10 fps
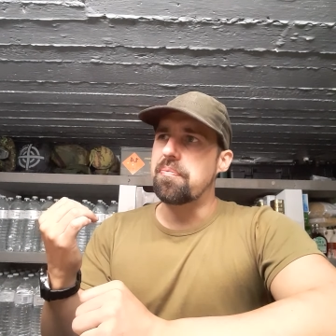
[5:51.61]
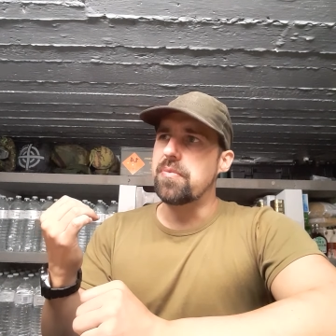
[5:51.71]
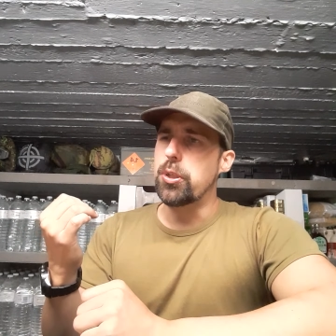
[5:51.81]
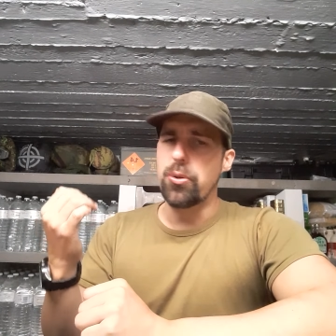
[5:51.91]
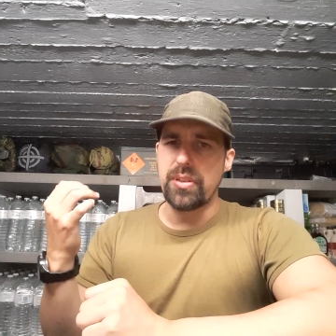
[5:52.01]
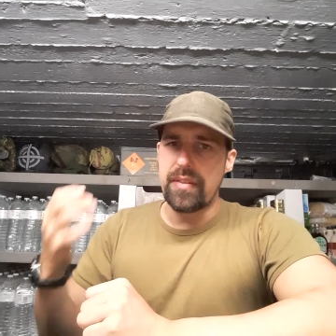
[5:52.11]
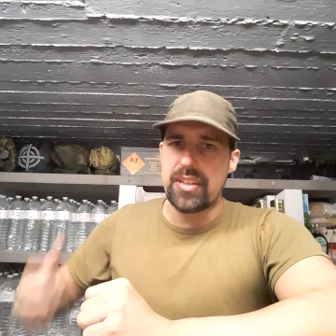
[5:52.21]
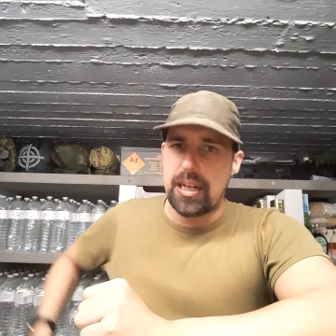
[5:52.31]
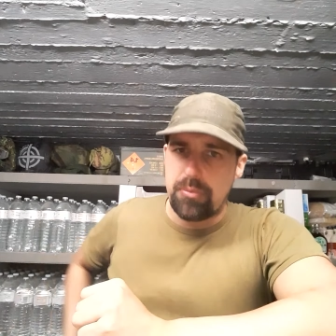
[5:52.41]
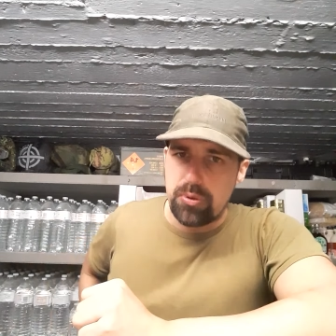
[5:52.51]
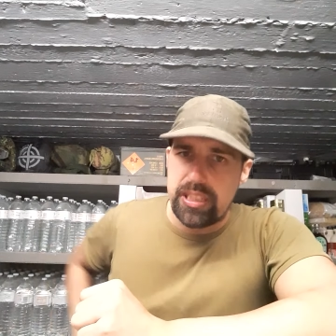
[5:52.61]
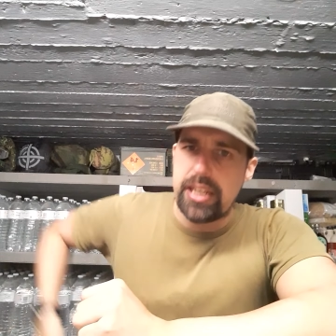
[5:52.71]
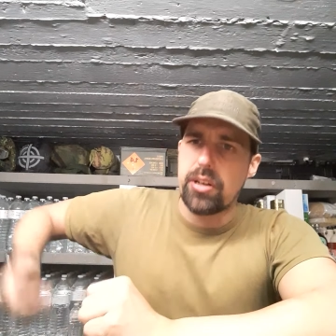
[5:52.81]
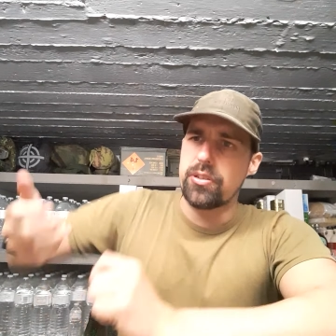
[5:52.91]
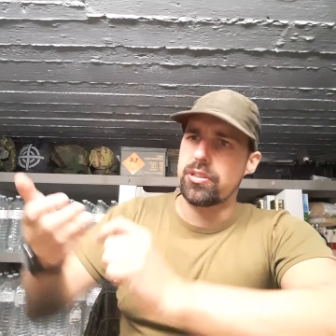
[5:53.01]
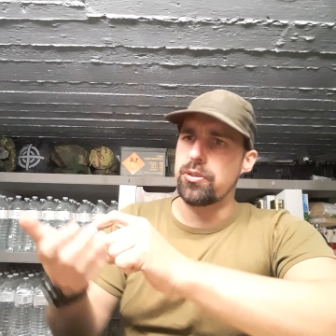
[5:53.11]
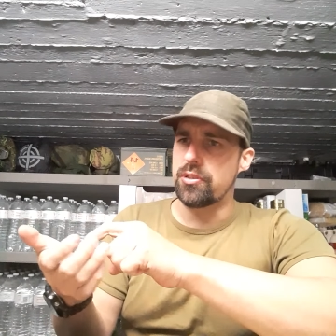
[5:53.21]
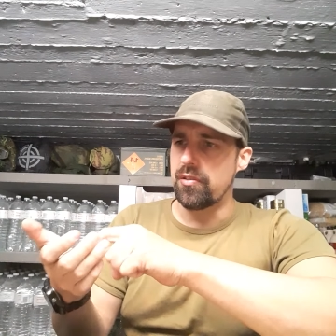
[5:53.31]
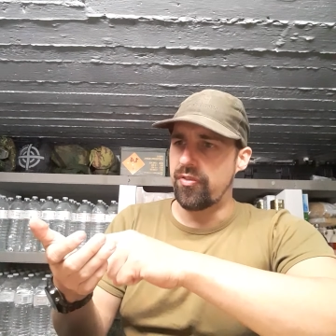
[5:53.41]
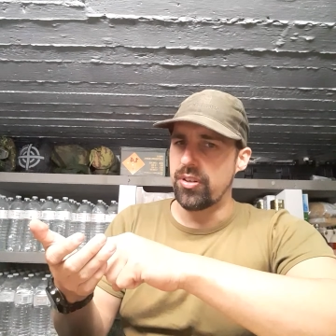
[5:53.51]
You don't have time to take your
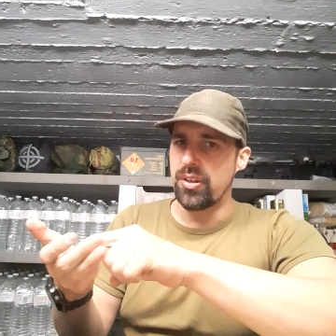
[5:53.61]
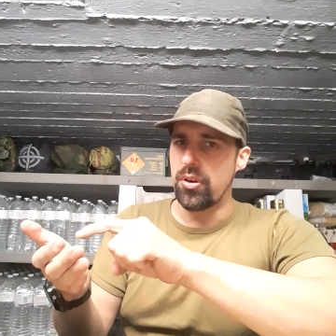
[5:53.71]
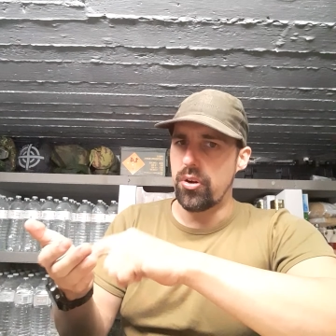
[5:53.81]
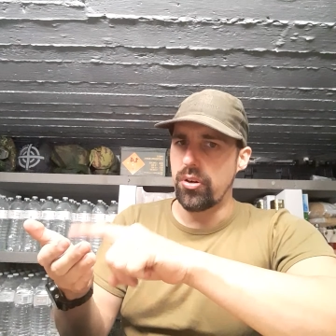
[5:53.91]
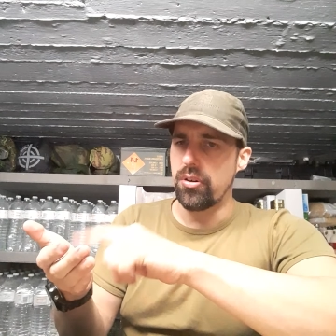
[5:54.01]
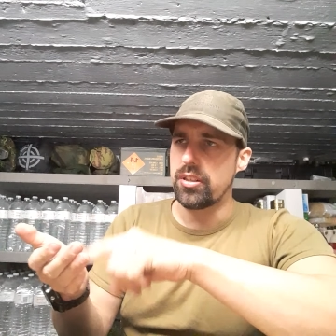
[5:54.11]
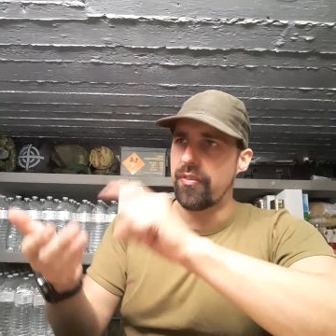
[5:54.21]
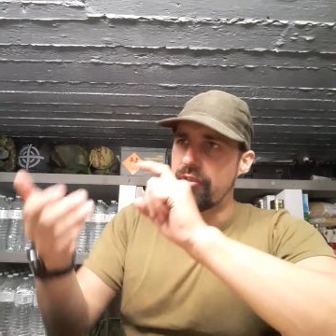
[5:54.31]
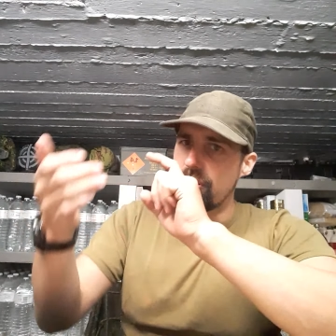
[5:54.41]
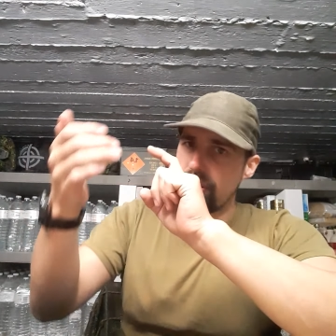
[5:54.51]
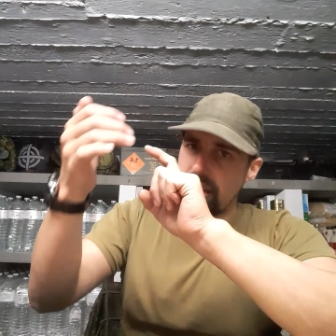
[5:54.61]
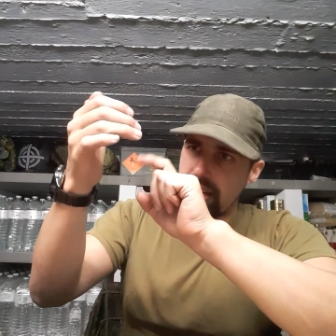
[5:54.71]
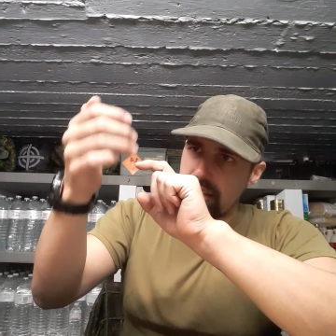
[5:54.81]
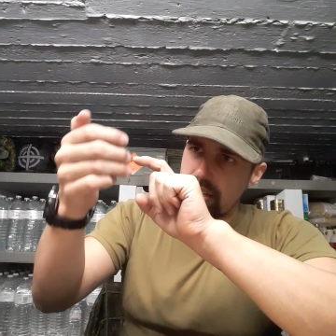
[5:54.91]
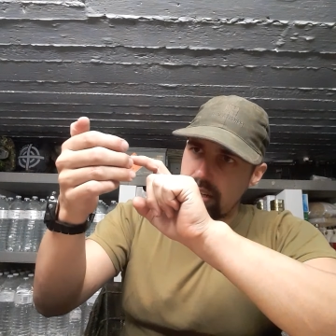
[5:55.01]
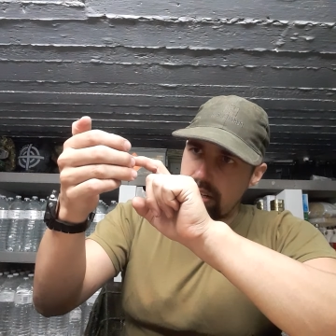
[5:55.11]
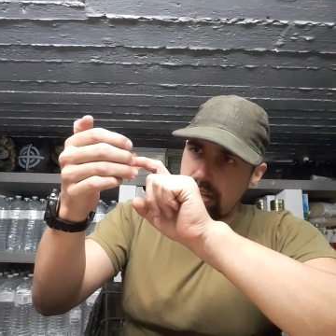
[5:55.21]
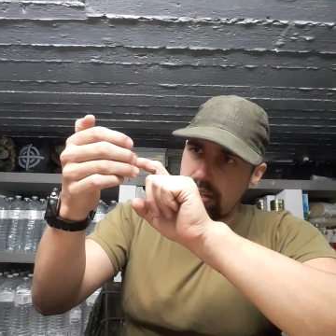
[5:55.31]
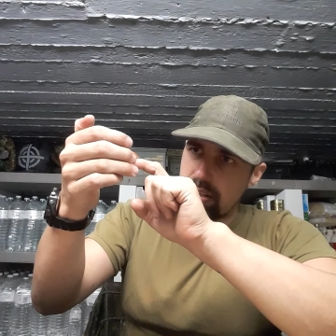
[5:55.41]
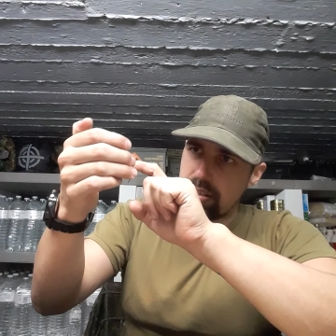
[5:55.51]
cell phone, unlock the phone,
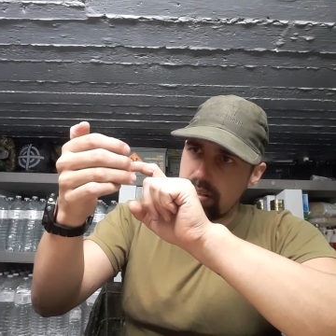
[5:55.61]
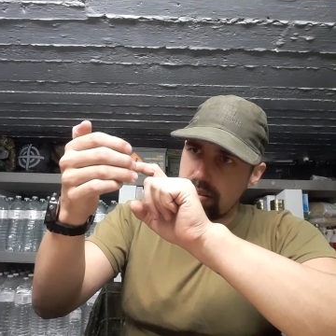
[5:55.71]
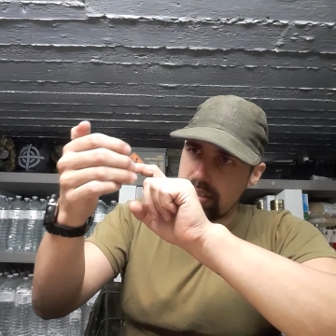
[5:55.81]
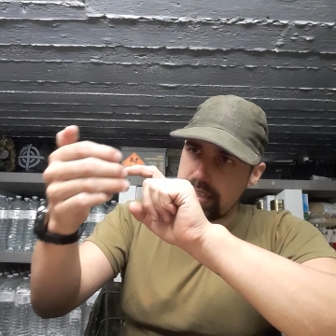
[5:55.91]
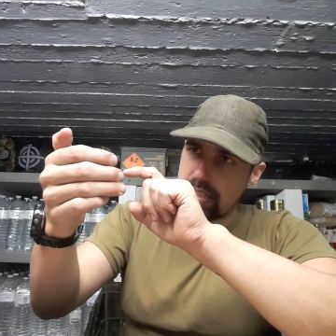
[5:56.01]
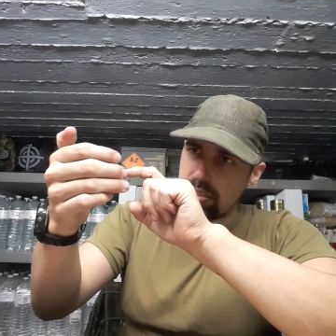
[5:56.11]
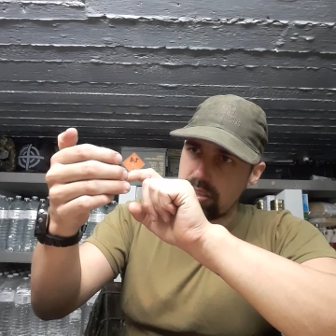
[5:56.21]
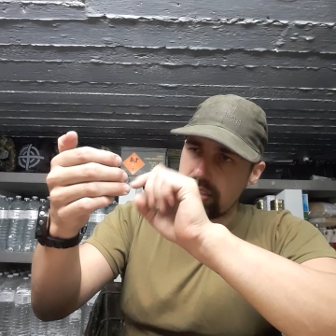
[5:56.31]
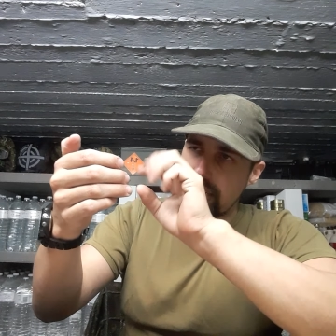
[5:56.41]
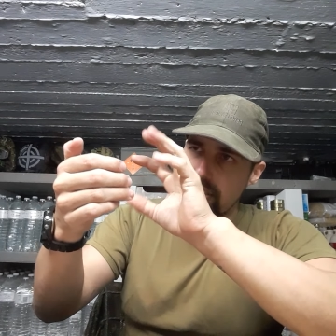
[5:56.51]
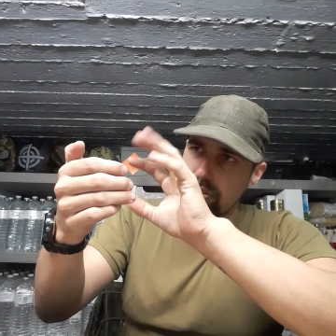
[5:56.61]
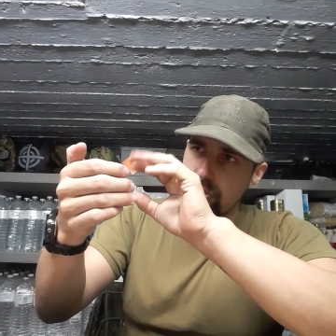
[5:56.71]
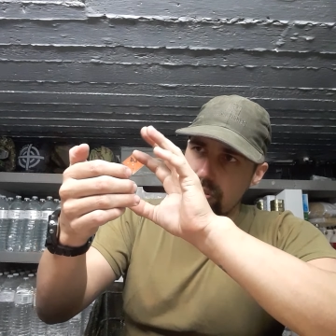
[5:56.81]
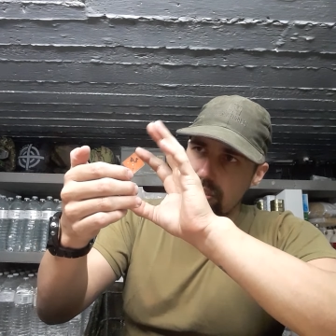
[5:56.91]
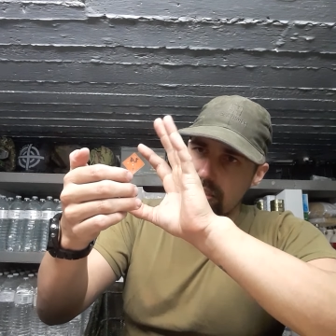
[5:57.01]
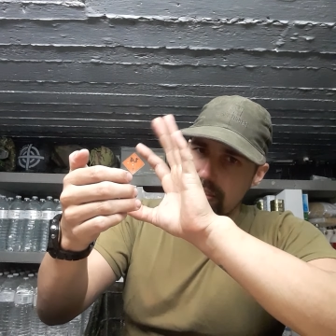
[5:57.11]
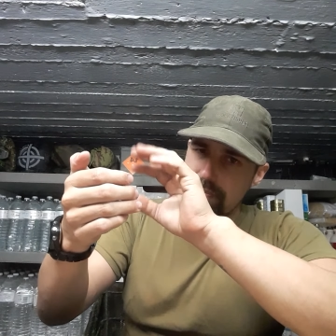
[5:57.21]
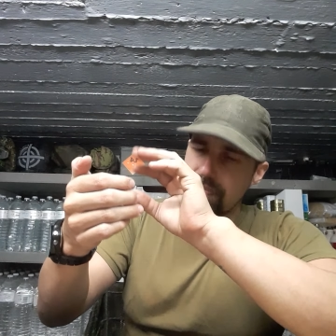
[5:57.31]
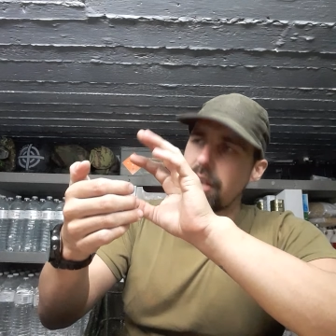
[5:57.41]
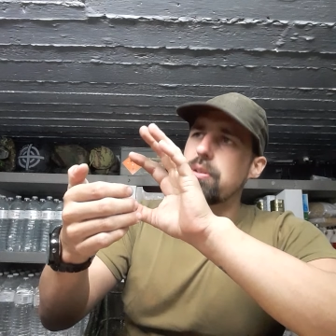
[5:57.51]
uh, get a good
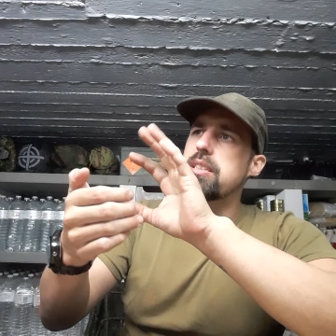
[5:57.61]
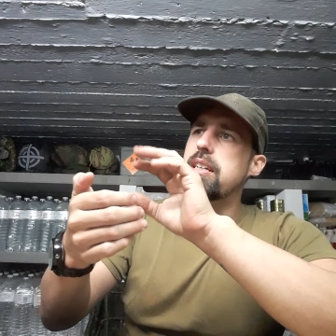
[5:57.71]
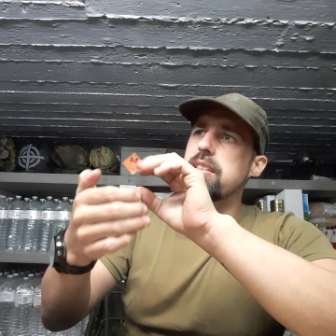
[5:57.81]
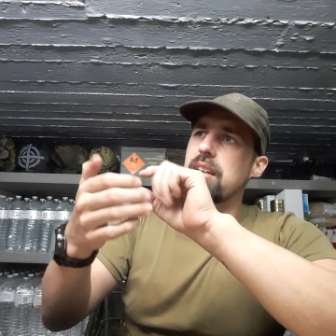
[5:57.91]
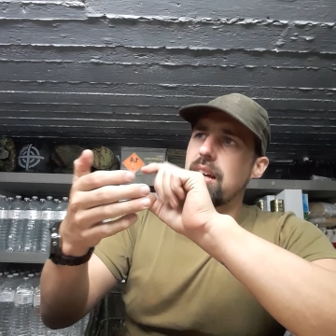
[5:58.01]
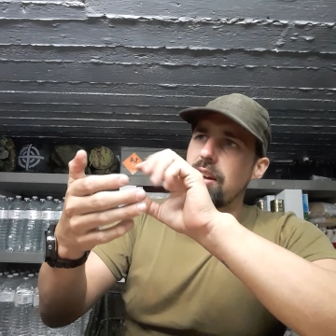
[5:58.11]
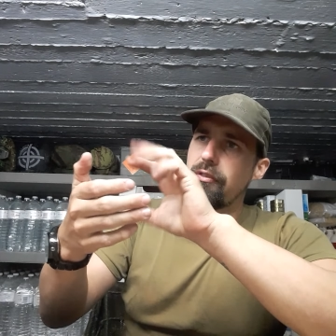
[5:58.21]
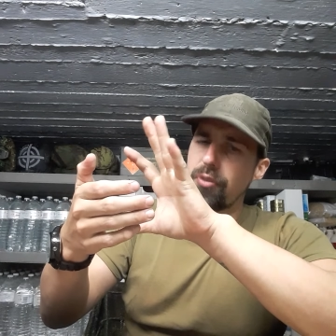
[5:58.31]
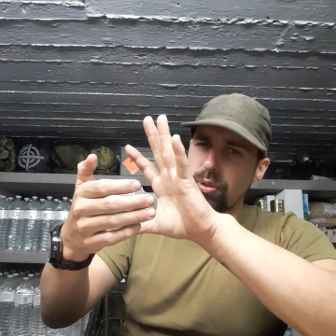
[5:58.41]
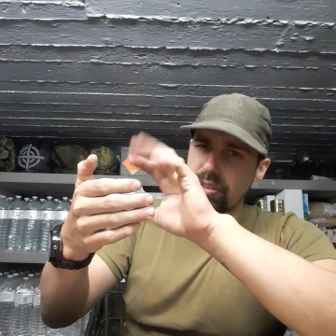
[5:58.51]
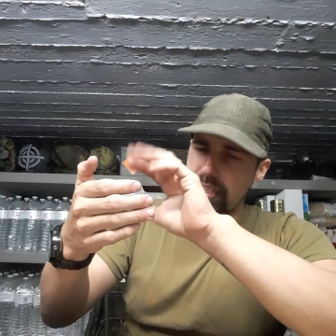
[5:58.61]
how do you say this? Focus the